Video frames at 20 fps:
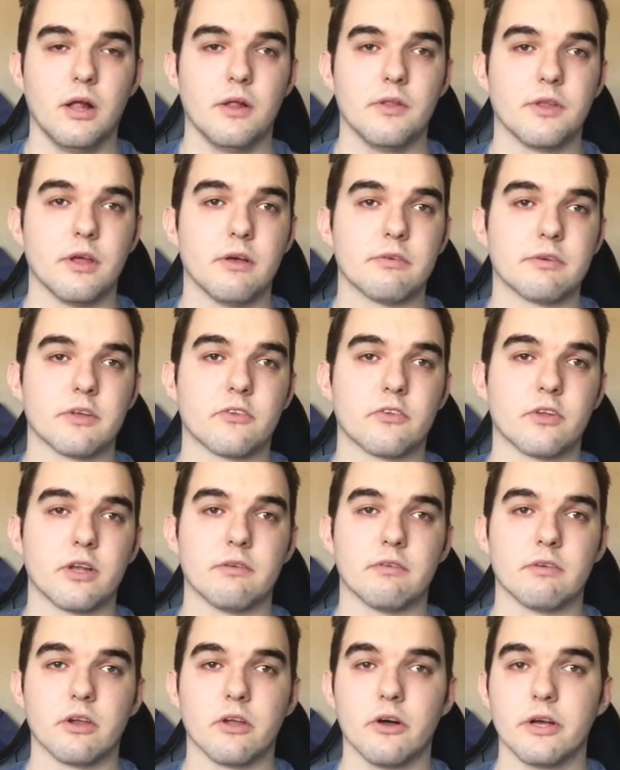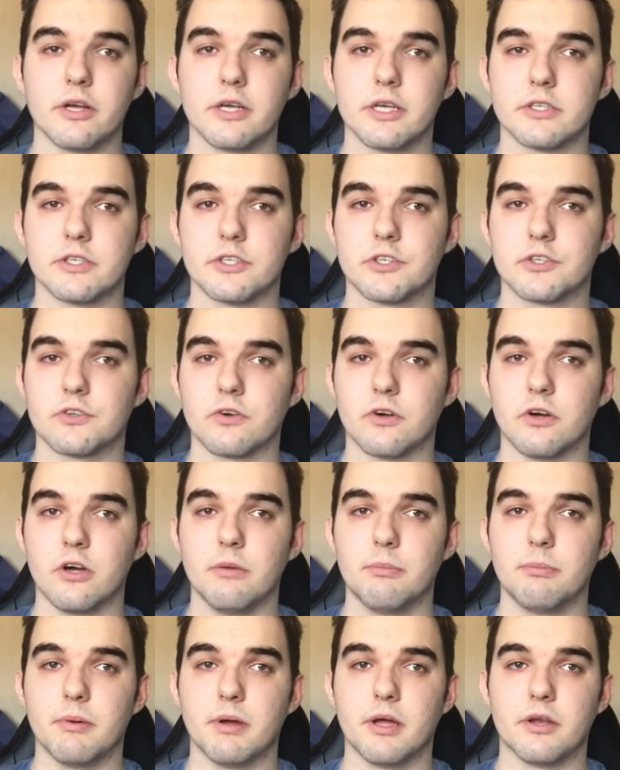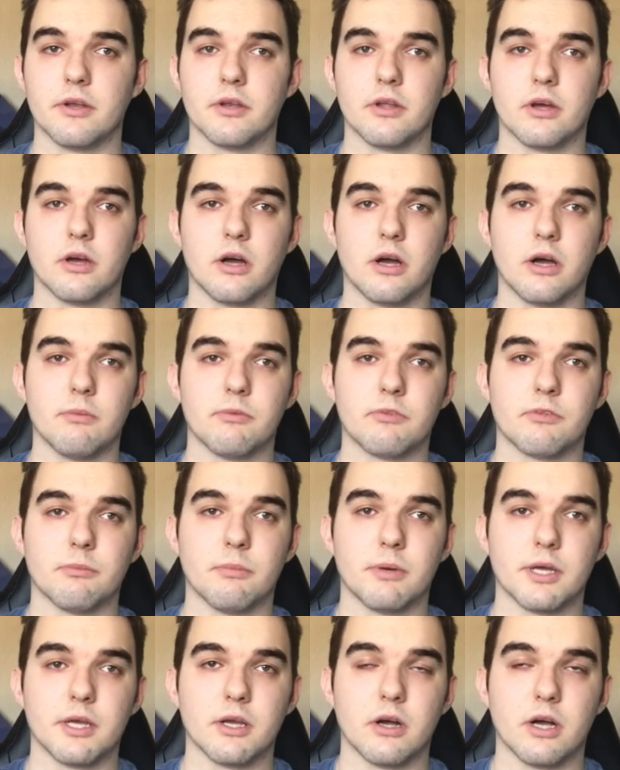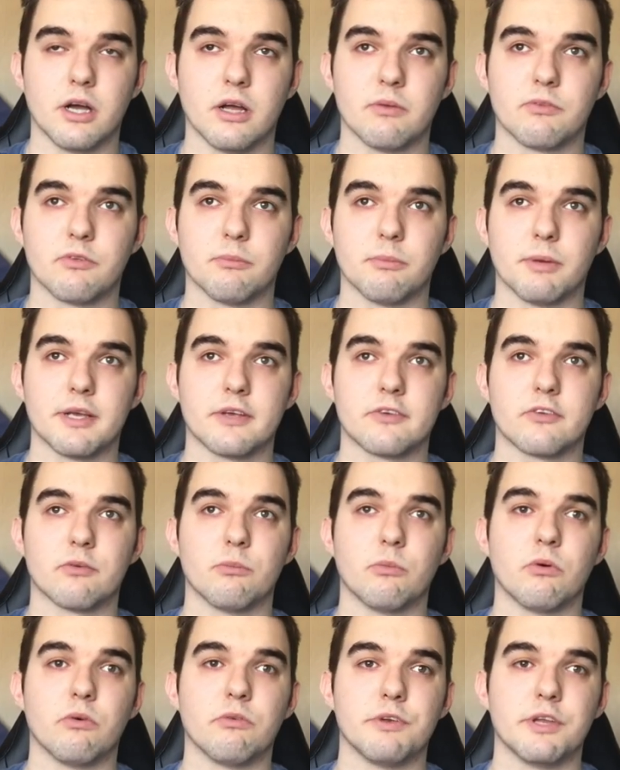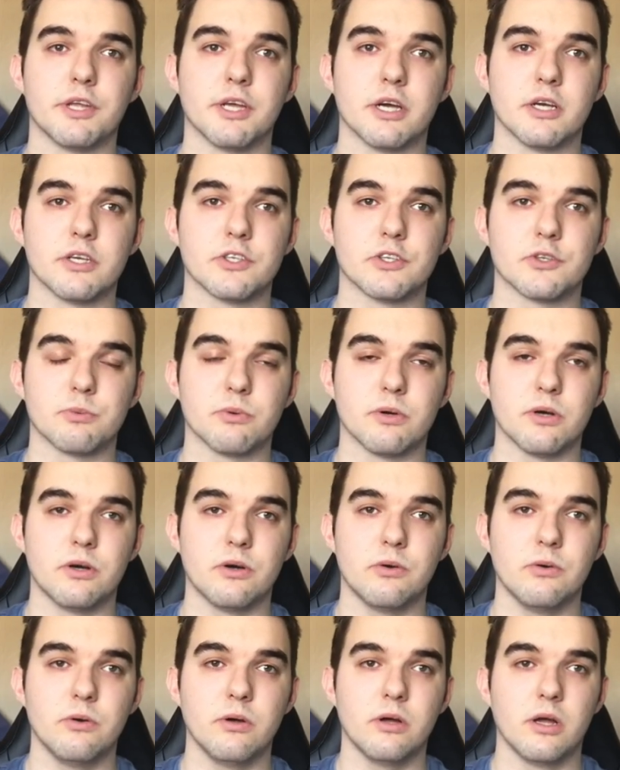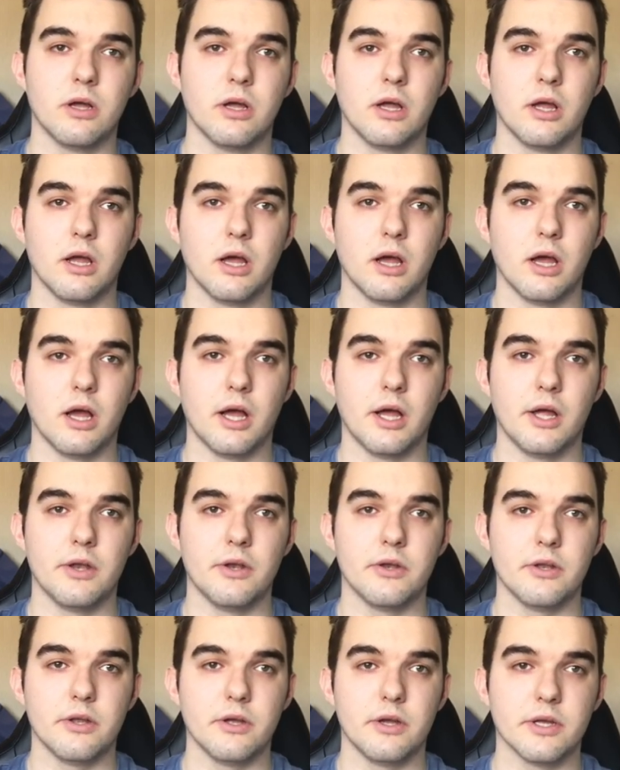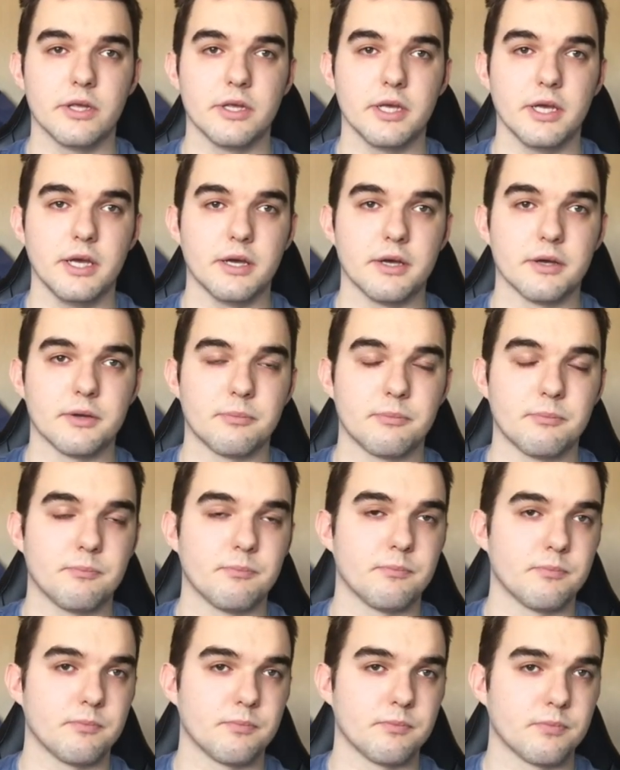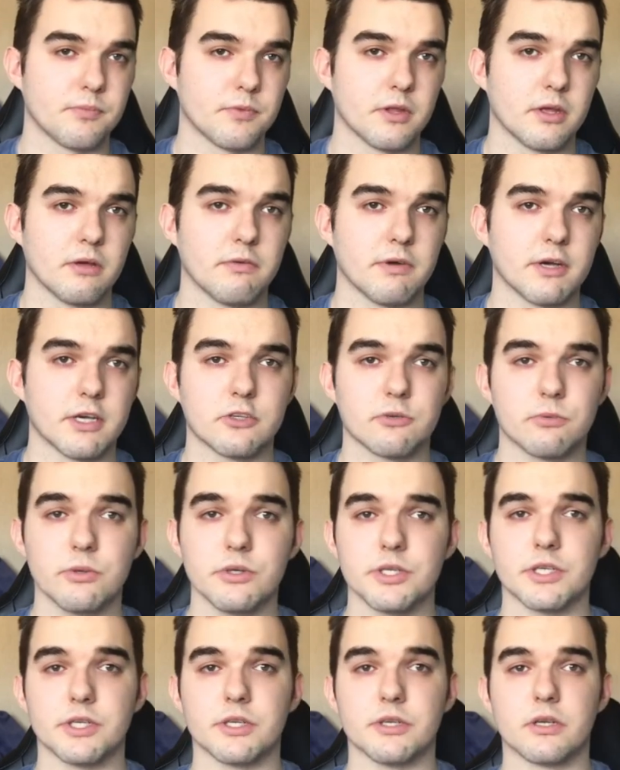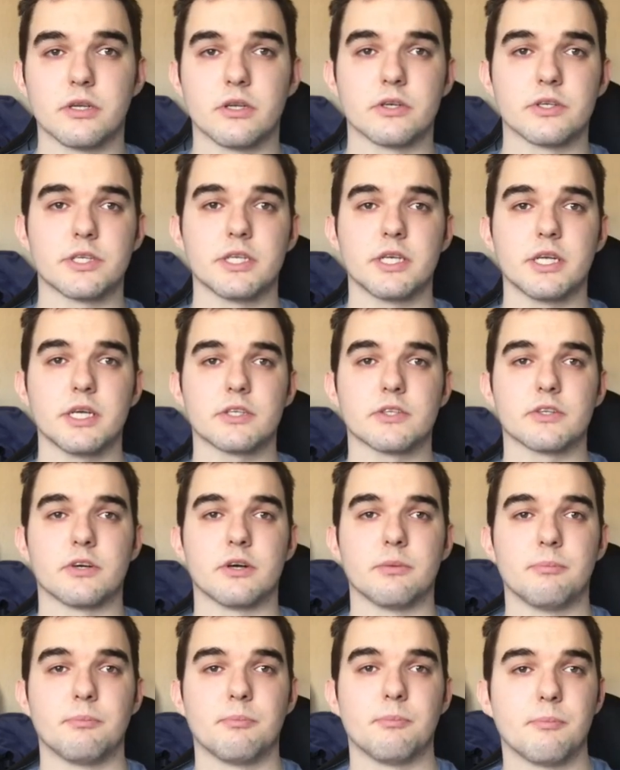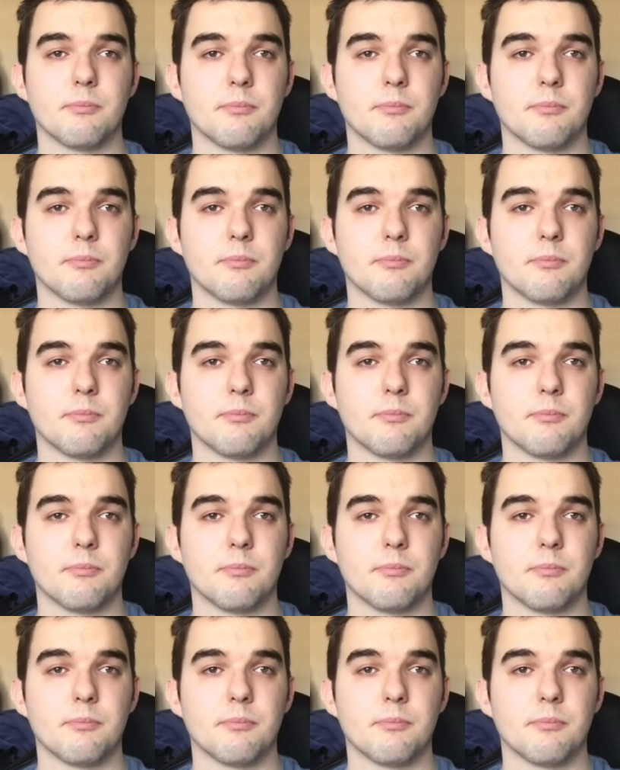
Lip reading: don't forget to leave a like and subscribe, and I hope to make some more videos as well, and yeah, thanks for watching, and I'll see you next time.